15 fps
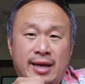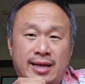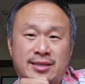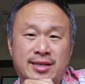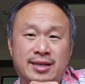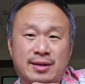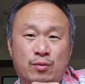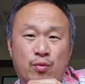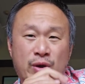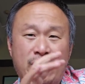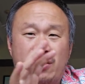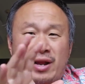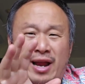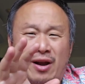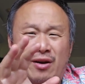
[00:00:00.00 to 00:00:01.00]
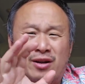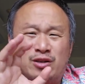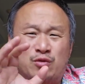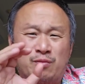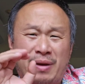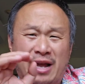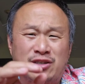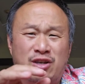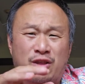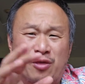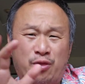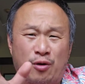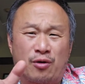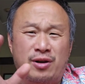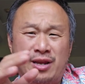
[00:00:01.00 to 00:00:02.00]
it's a weird era, because with Magic
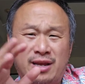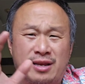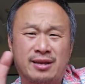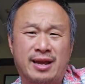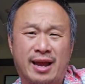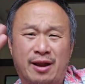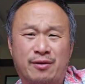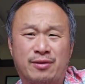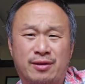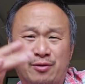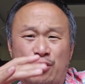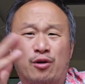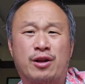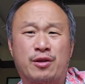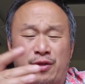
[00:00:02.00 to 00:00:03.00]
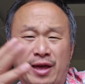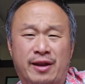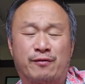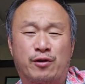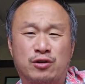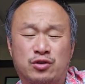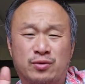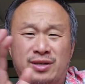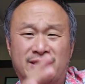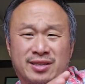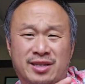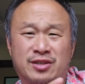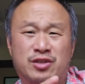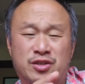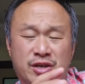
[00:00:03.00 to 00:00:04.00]
30th anniversaries
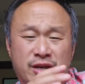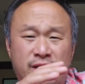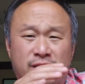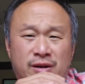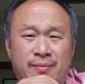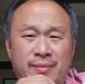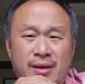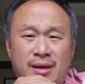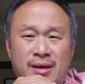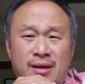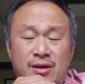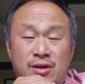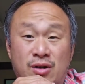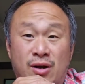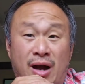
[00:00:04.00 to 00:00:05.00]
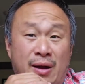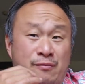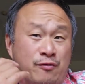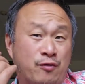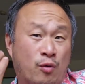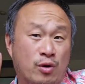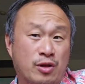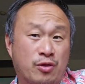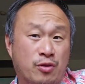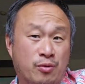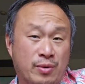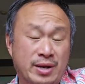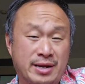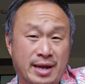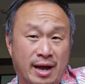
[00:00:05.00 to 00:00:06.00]
this year, you know, I'm
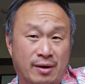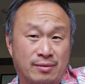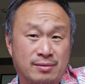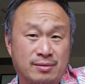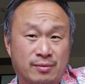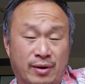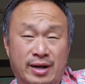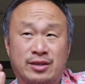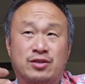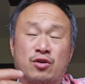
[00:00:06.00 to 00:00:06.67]
43 now, right?